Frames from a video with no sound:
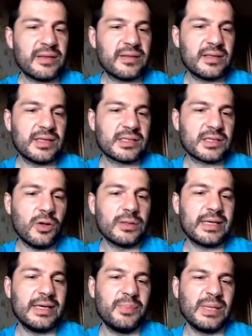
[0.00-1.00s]
is
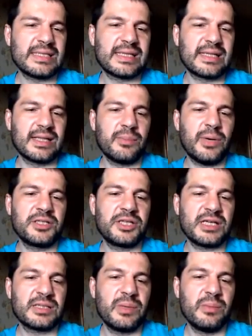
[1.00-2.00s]
called implicitly by
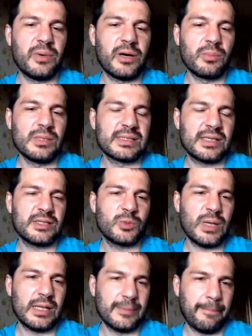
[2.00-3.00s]
jasmine-marbles as well.